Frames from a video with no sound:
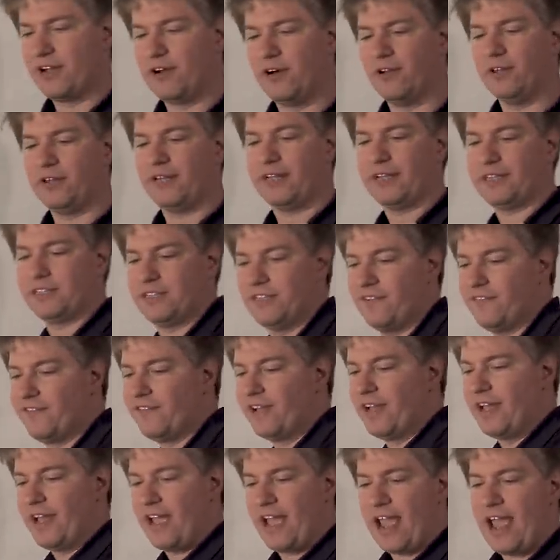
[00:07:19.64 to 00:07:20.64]
a collective
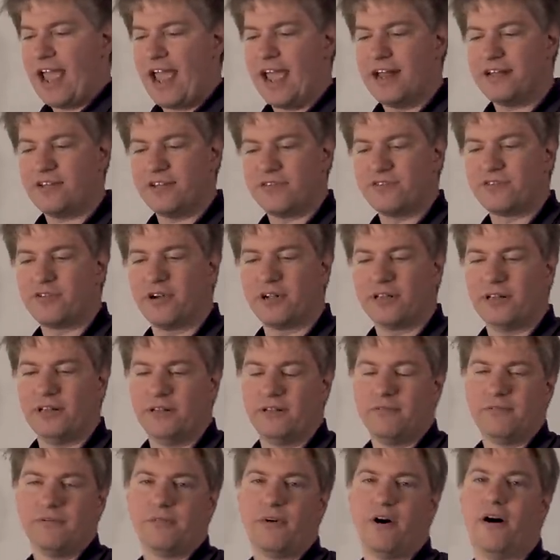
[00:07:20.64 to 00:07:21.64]
and a
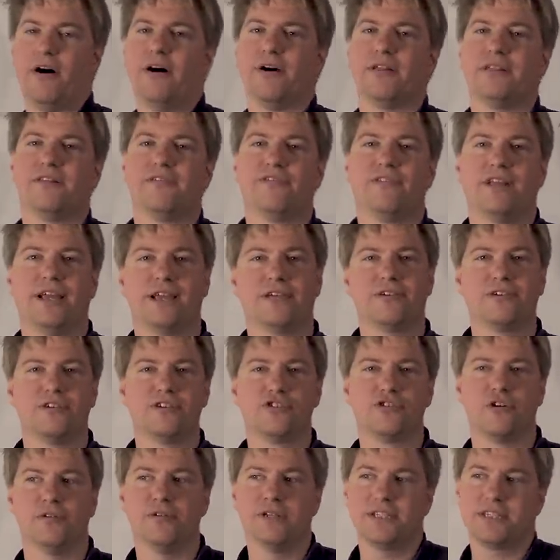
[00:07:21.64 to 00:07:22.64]
throttle on the flight
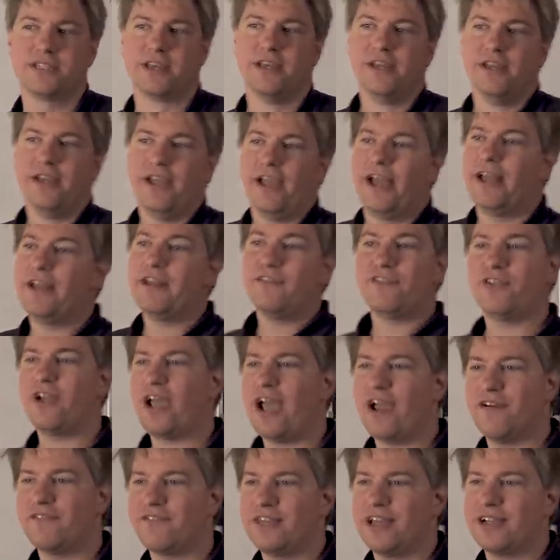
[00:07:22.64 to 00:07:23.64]
controls. And if you
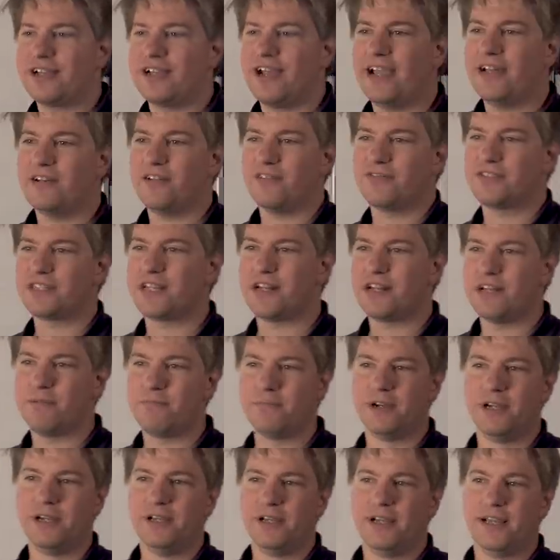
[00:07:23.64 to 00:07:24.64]
have that kind of
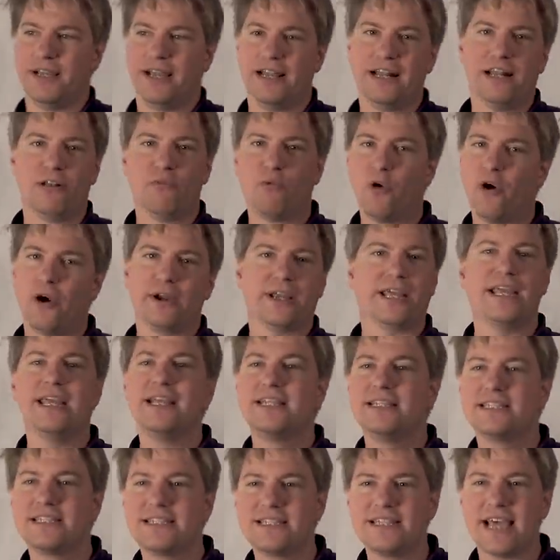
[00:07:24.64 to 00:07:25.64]
setup, it'll work
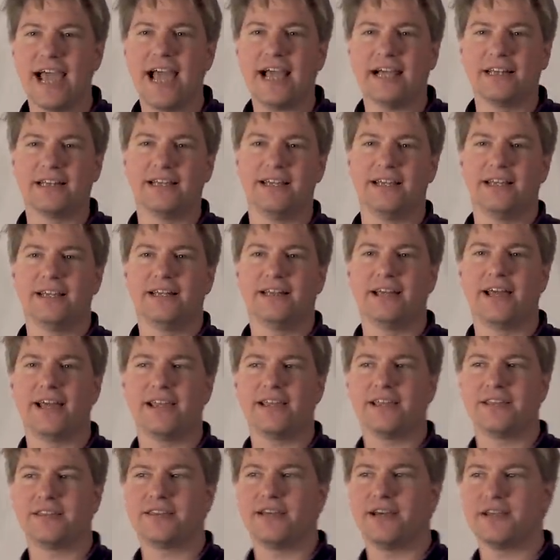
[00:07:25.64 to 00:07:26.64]
exactly
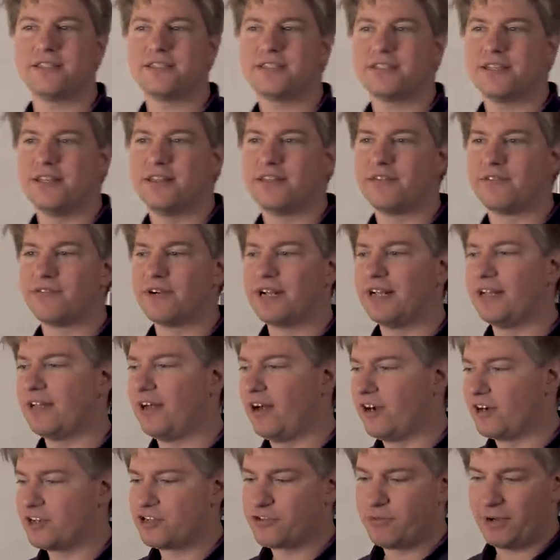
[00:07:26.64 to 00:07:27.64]
like it does in the real
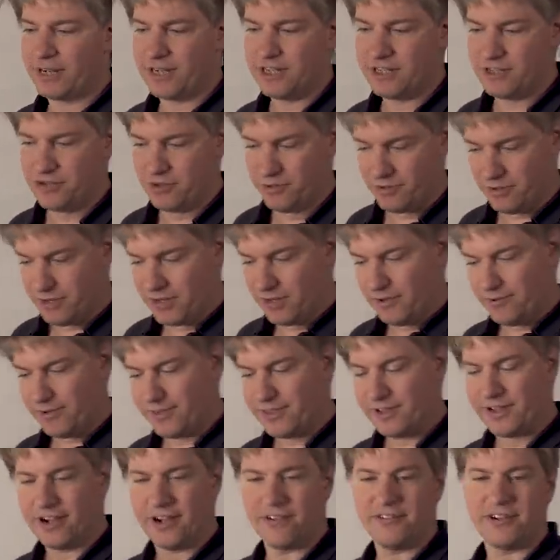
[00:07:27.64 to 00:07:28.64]
R22
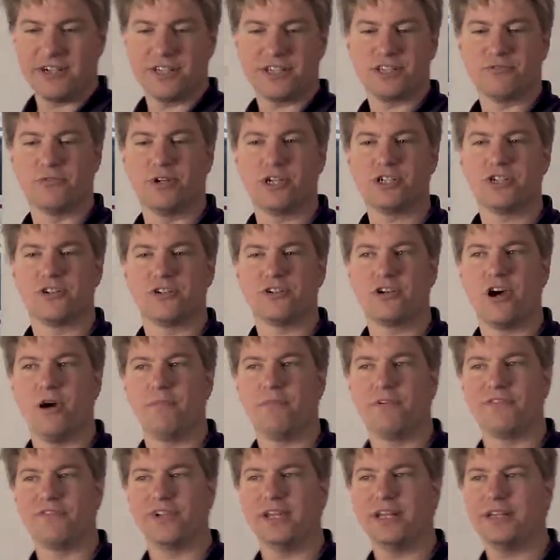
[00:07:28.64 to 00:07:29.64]
with the governor switch on
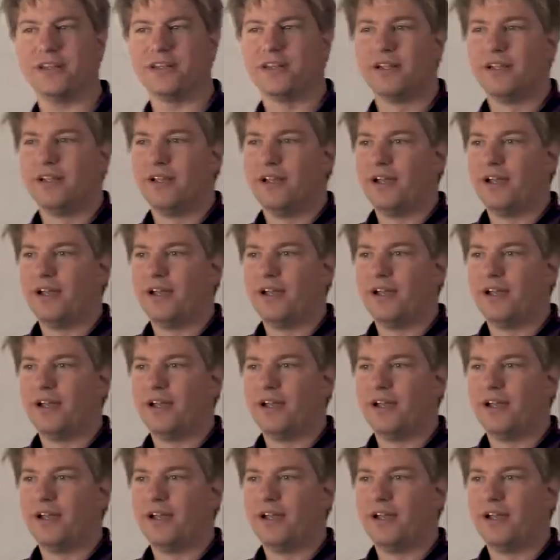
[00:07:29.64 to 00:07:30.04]
top of it.